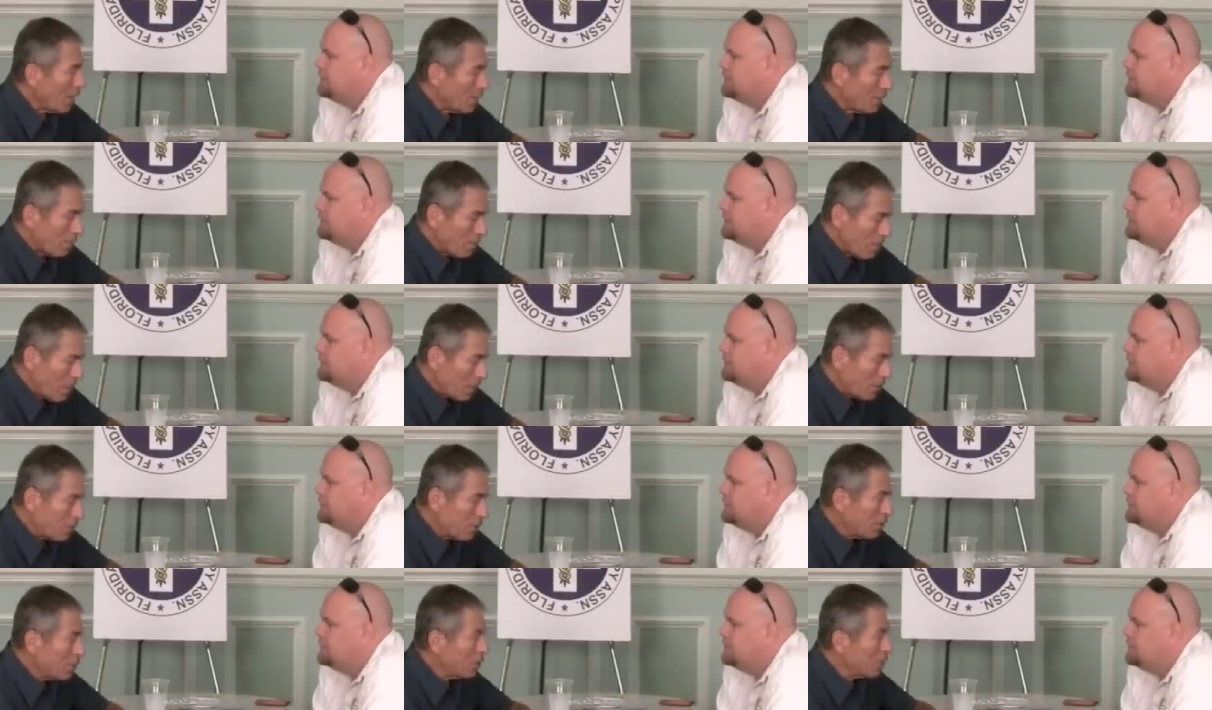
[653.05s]
Speaker 1: and the
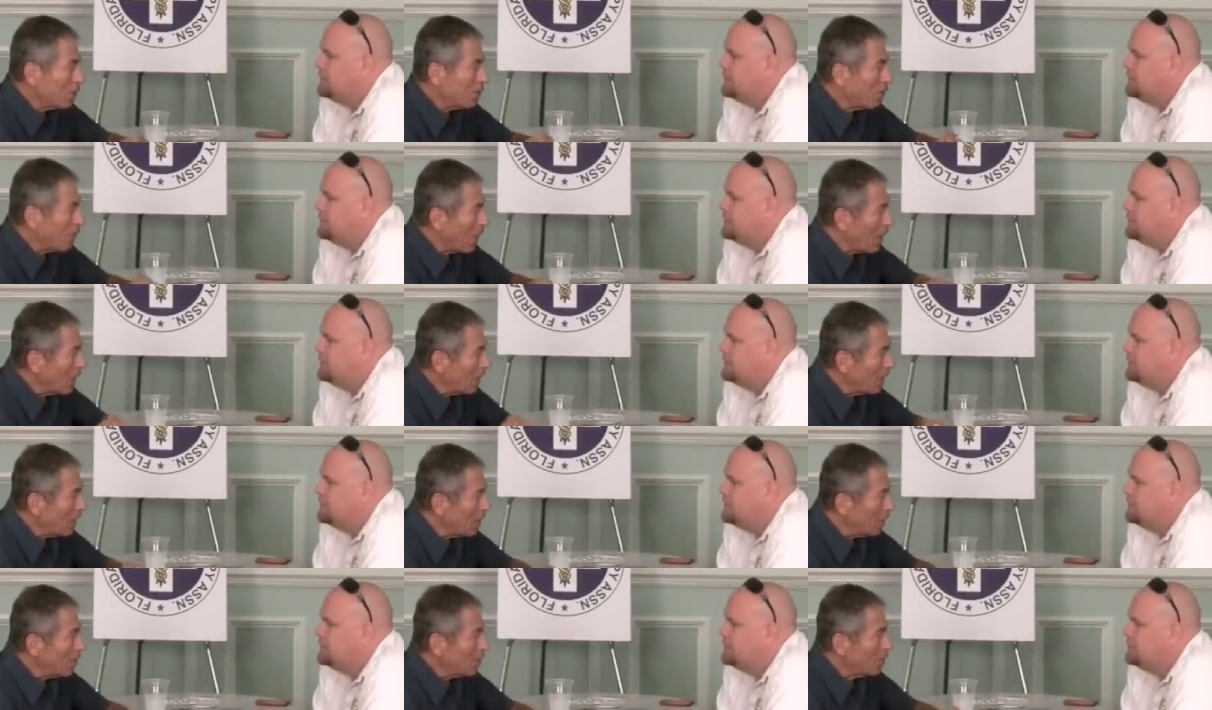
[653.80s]
message is
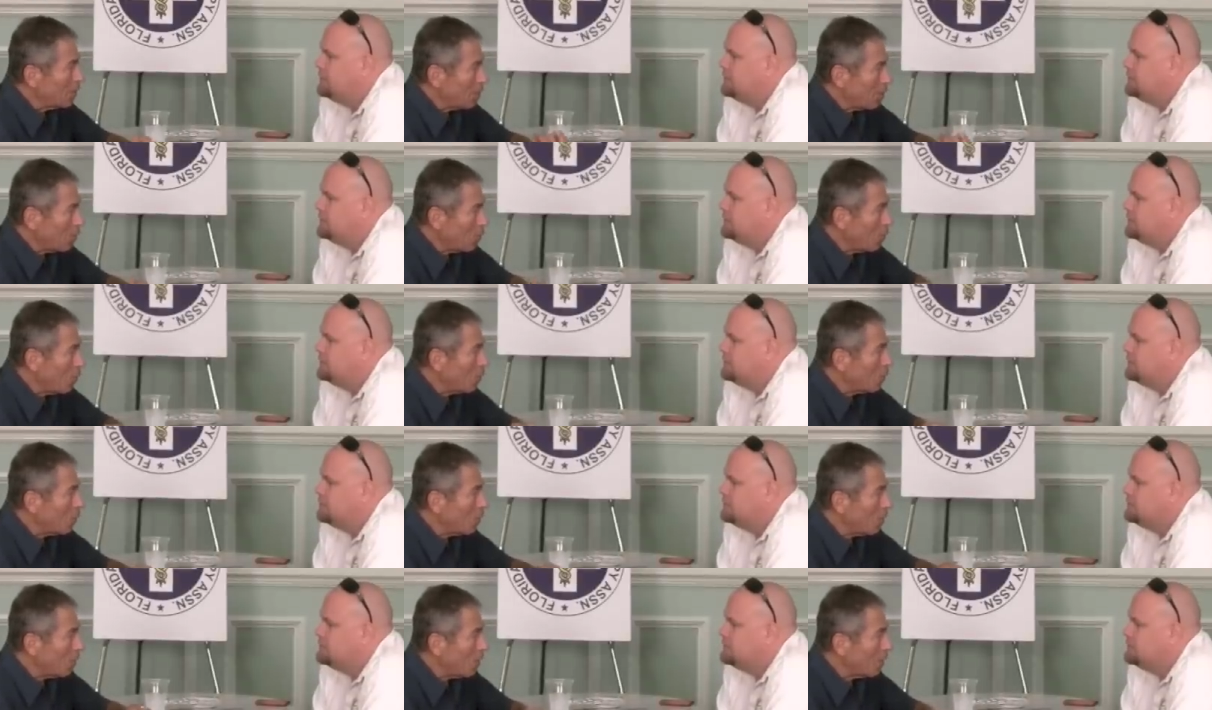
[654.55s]
body energy,
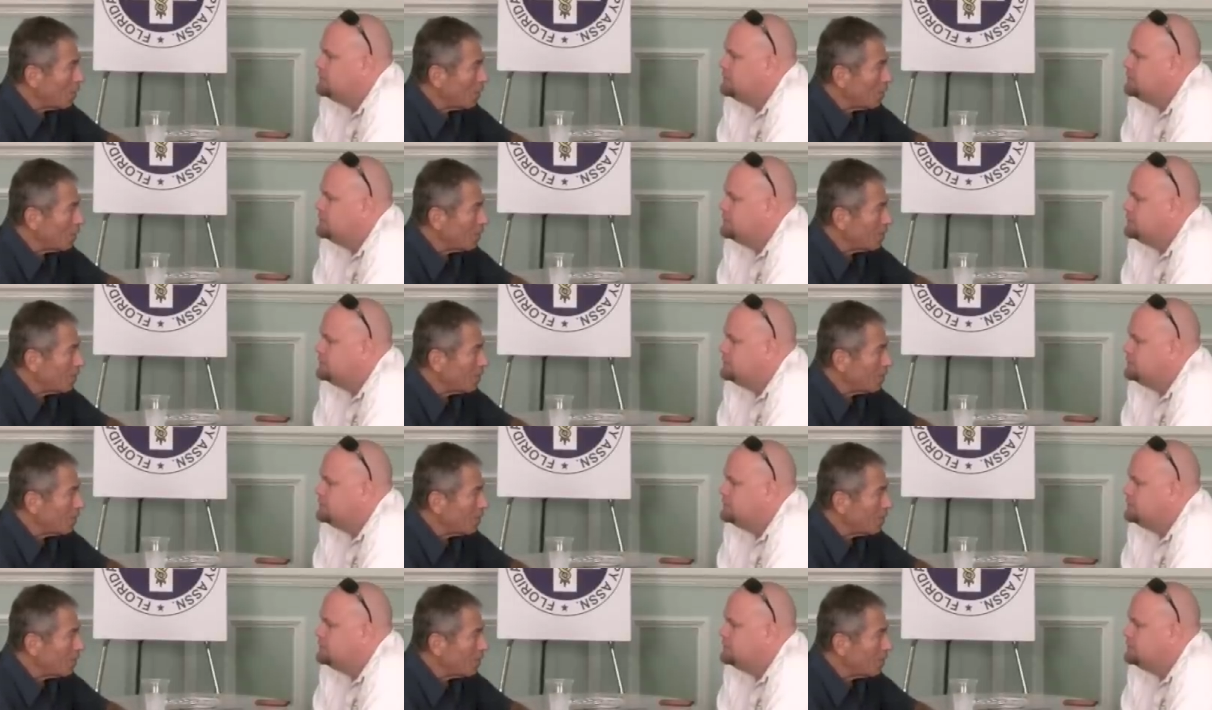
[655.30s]
one word.